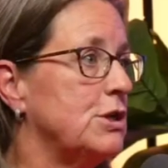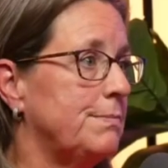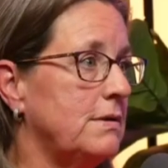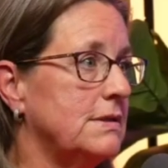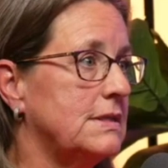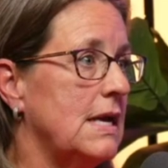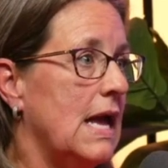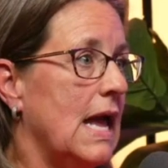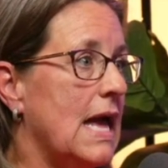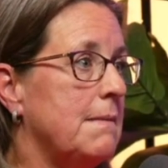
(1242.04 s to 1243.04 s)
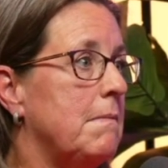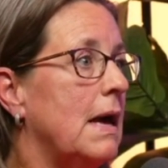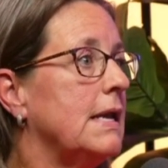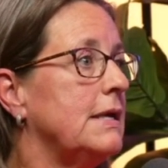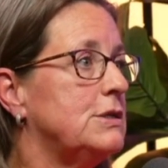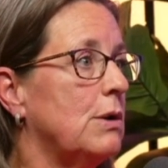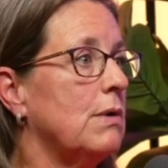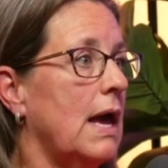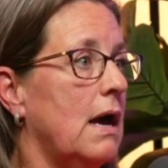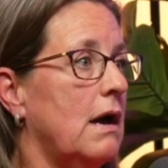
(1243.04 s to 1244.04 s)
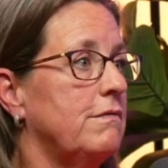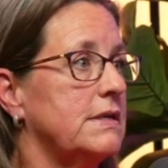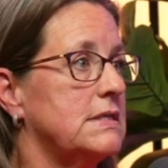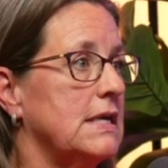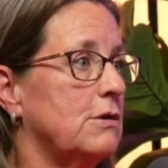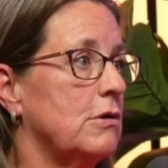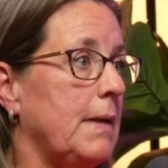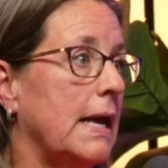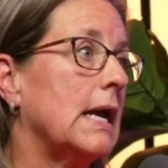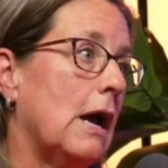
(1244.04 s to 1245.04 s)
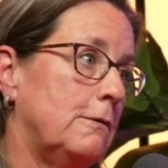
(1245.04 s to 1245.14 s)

built, and many don't have a standard bank account.